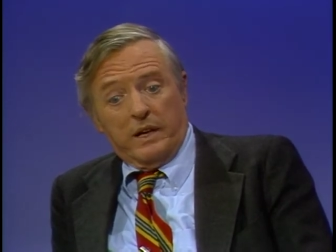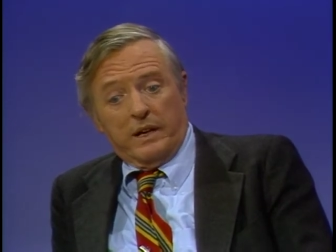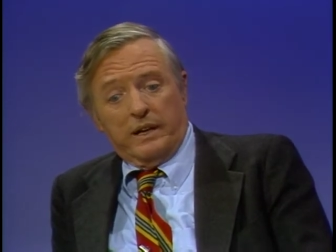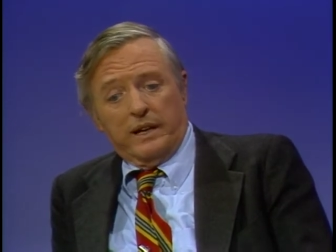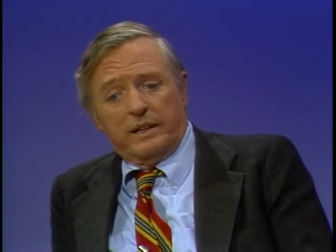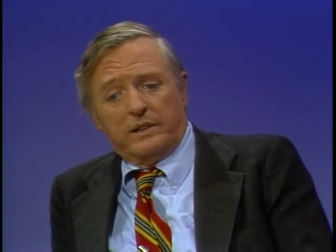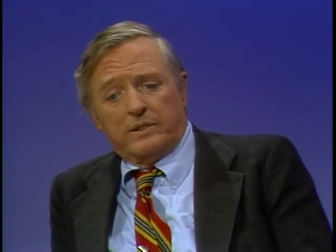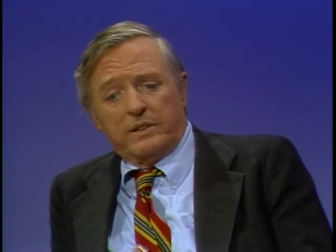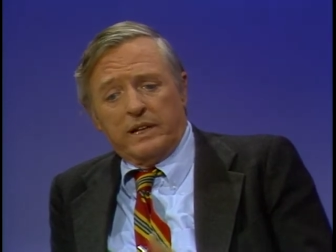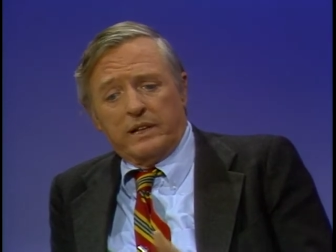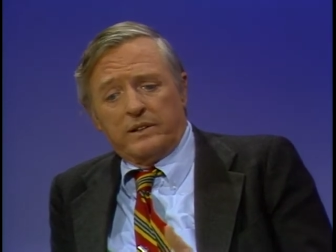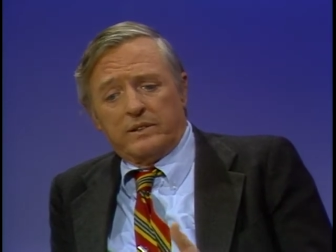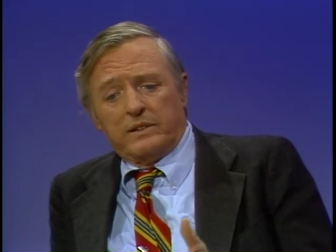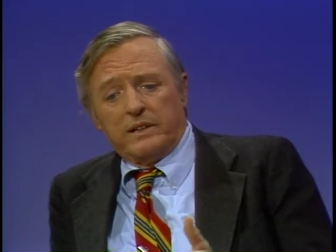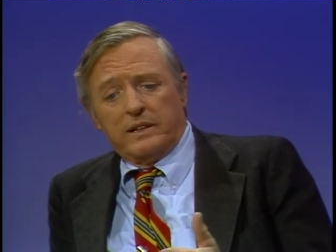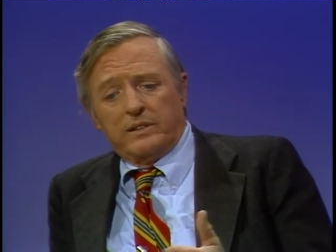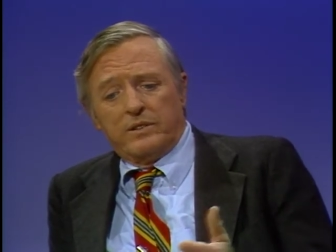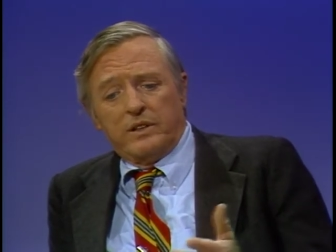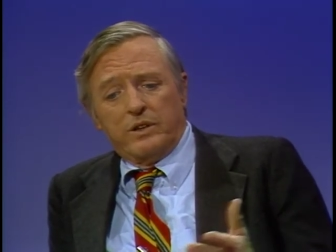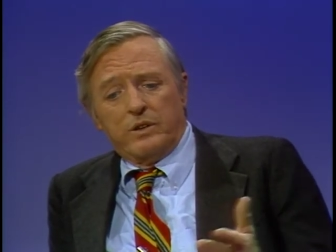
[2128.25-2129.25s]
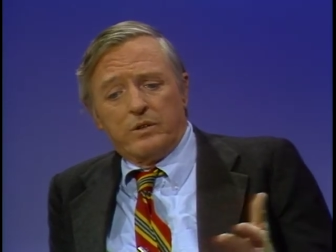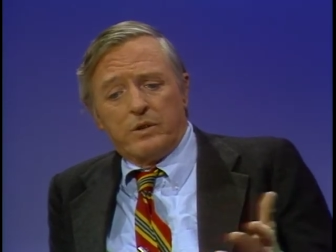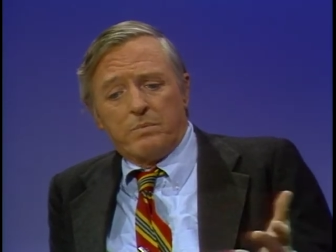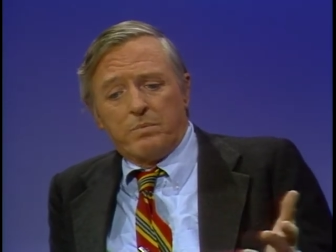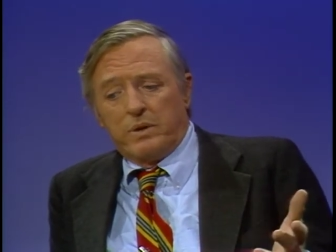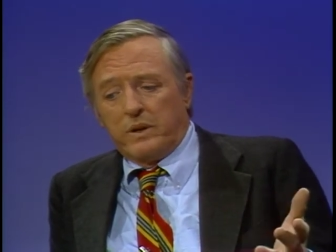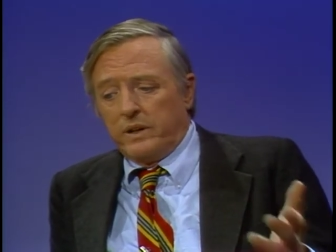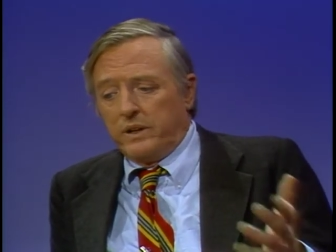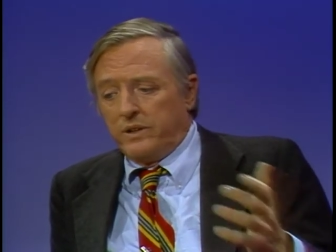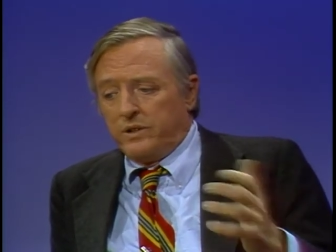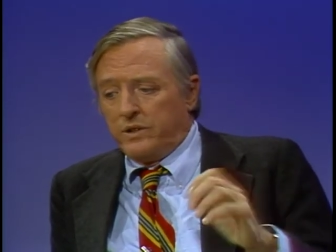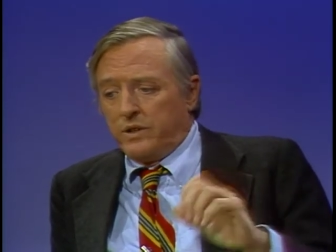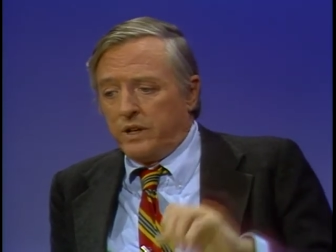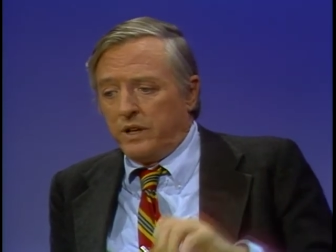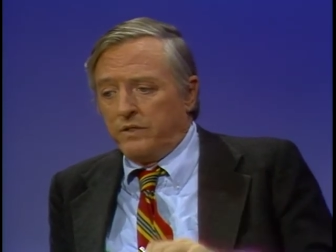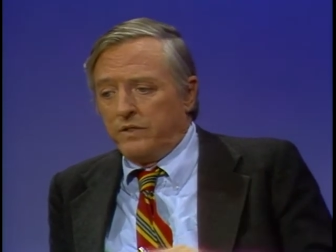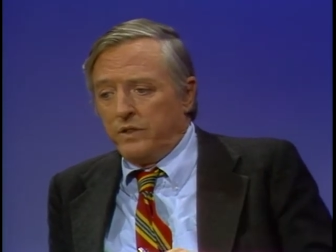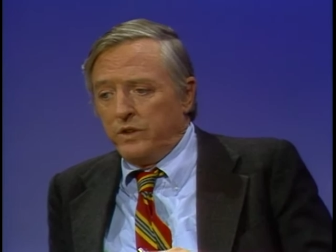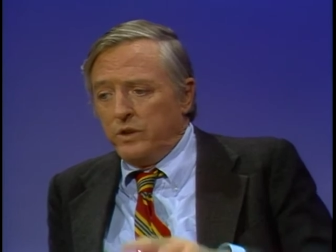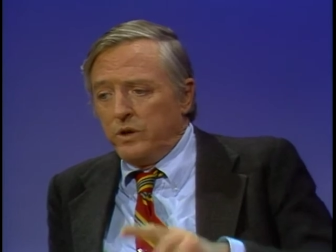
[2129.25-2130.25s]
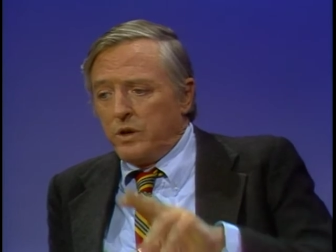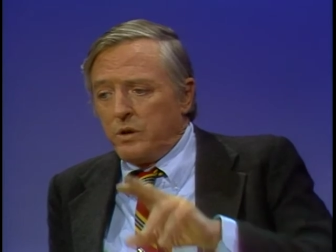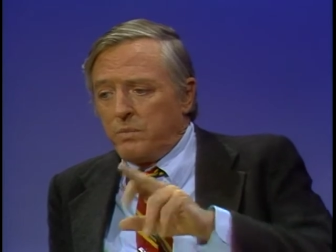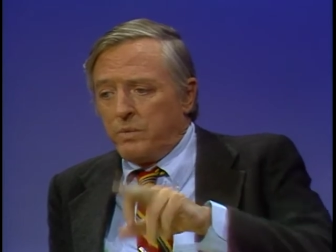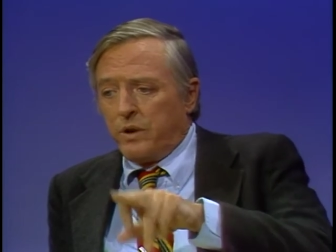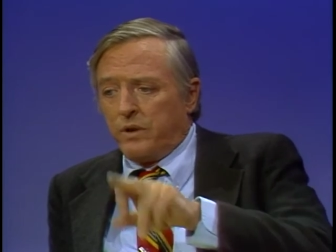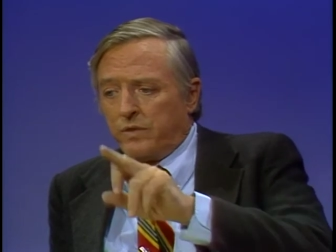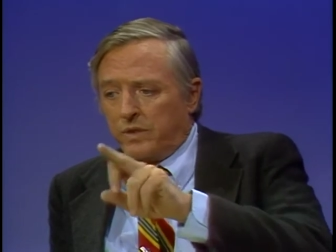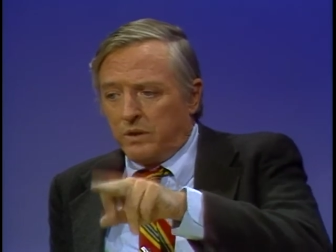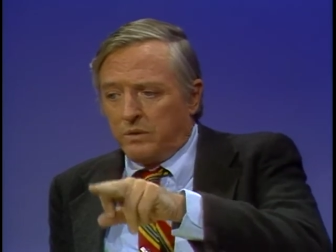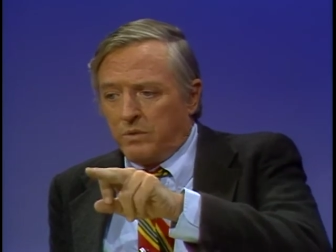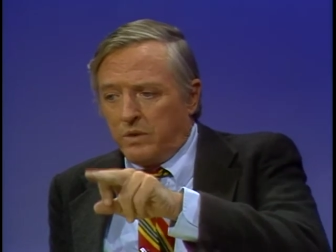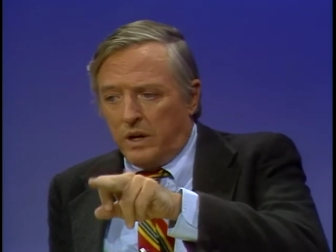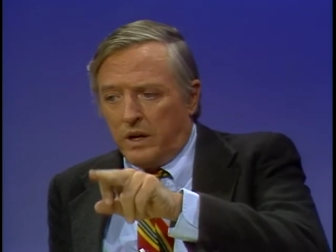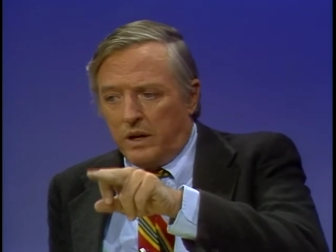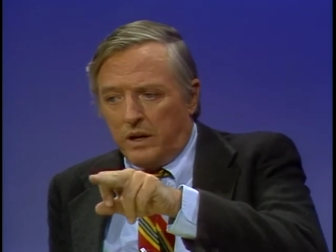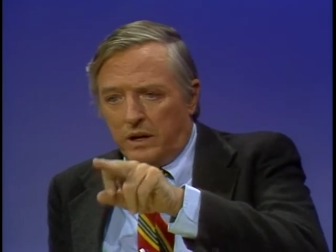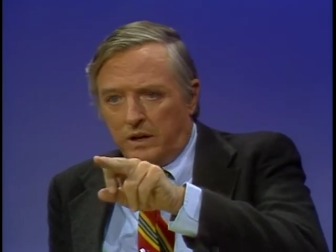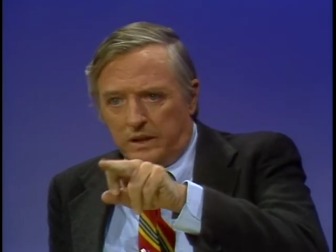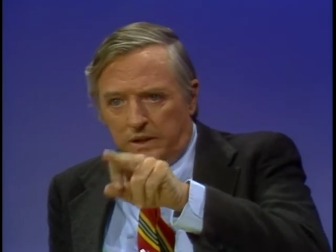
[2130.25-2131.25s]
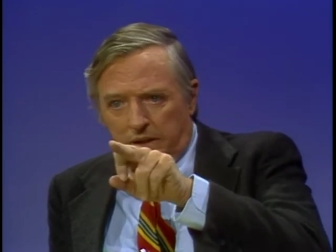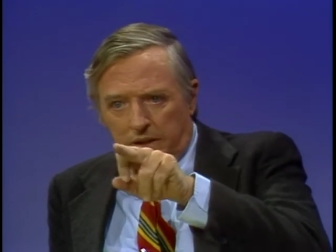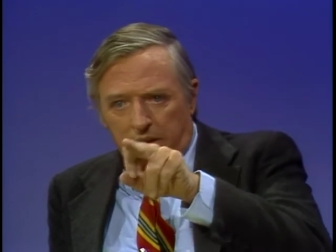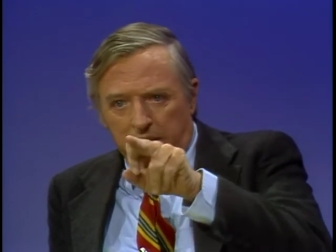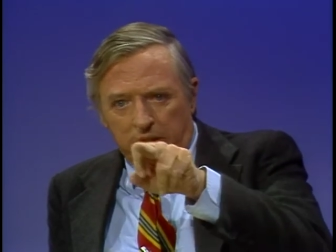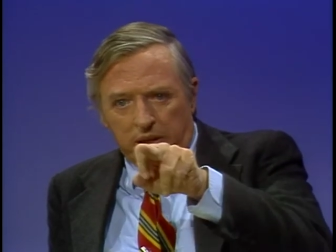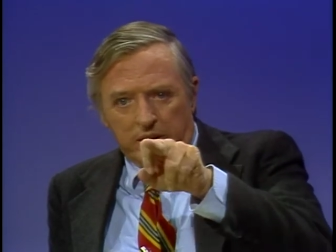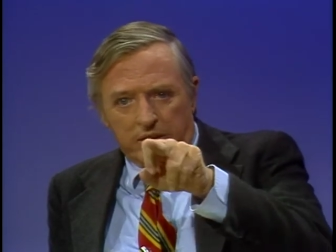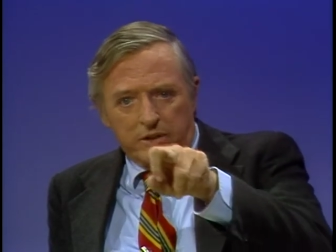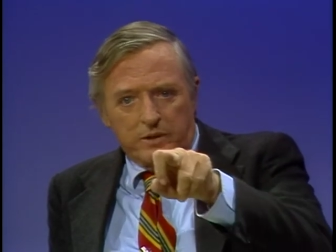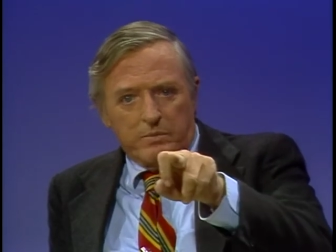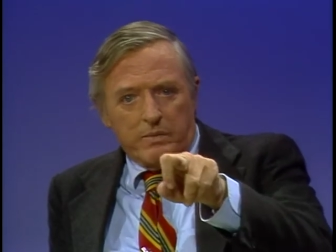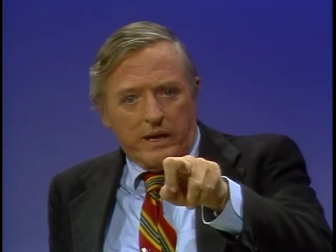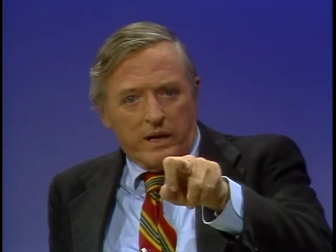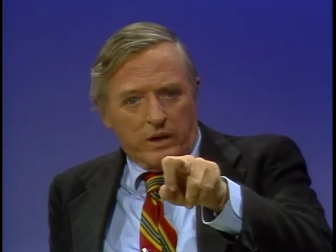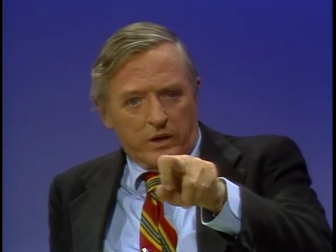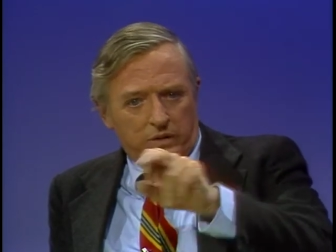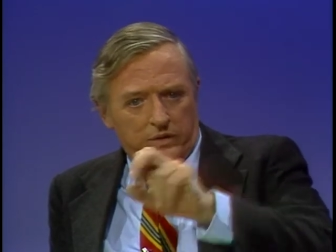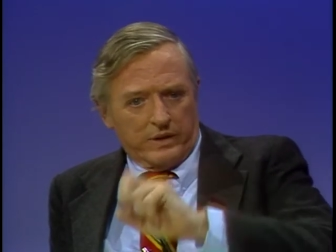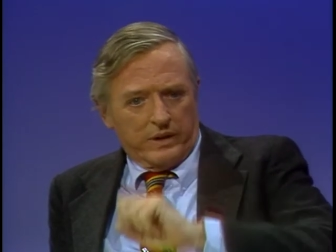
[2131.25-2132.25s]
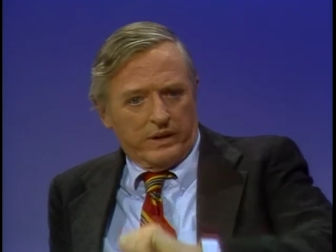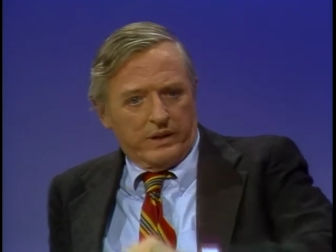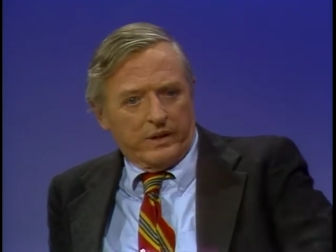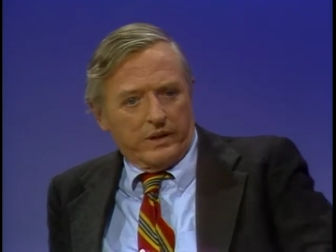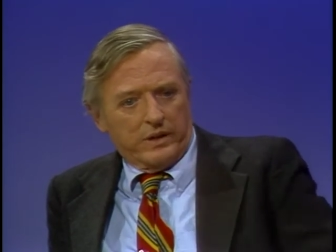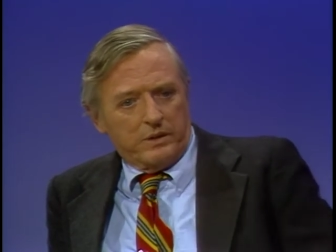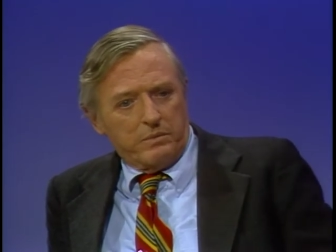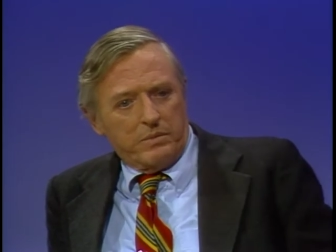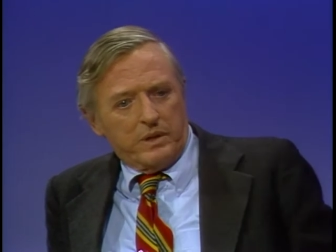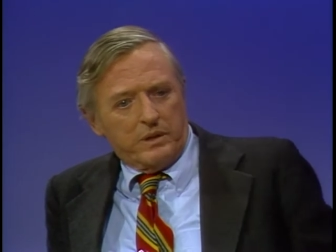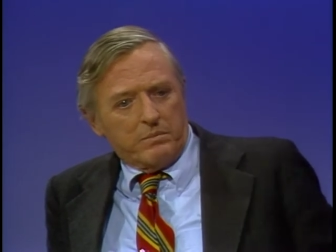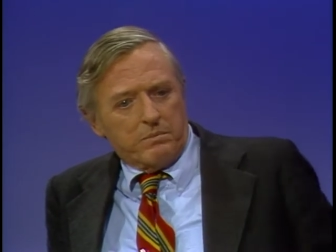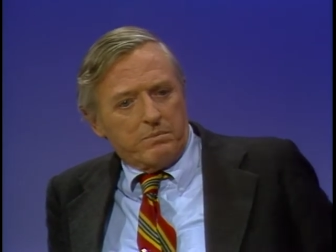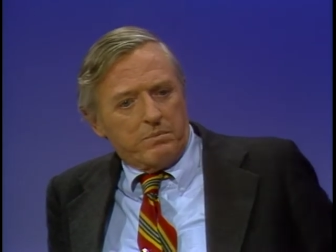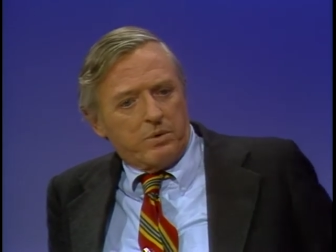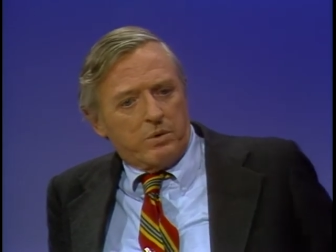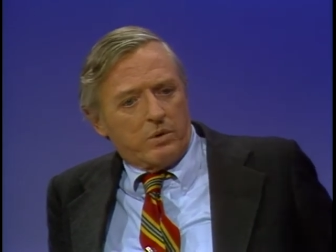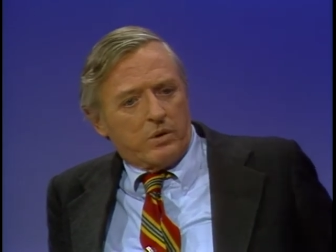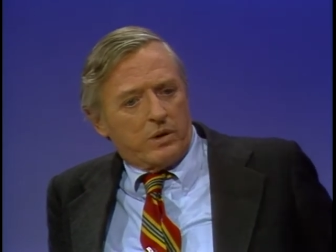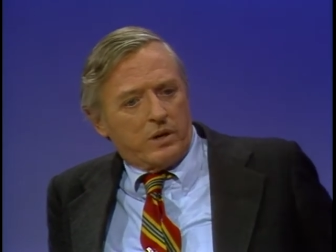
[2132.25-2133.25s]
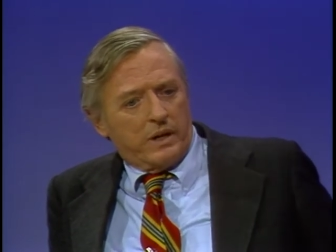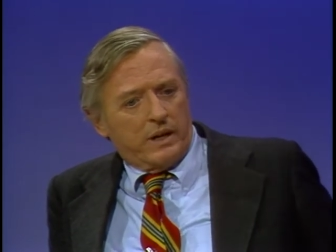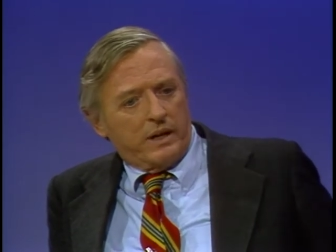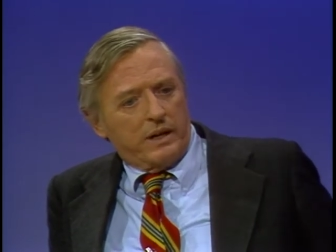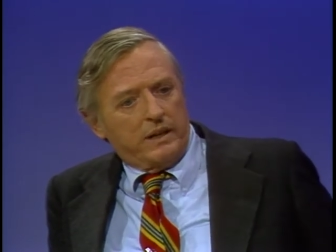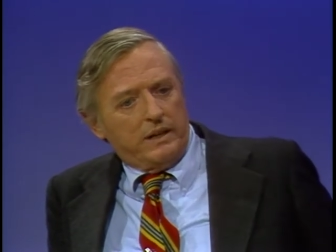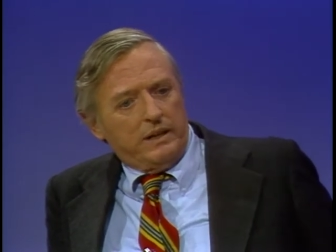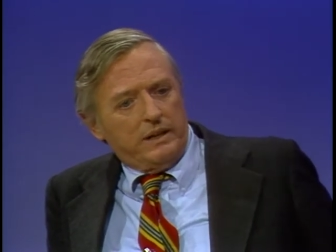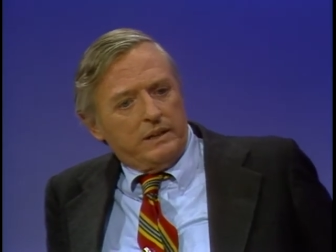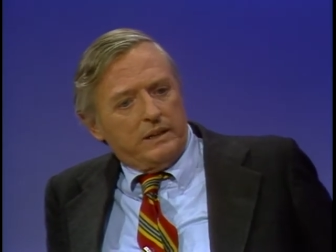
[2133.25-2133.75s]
Let's, let's, let's say you're a police chief, and you know perfectly well that this man over here has been importing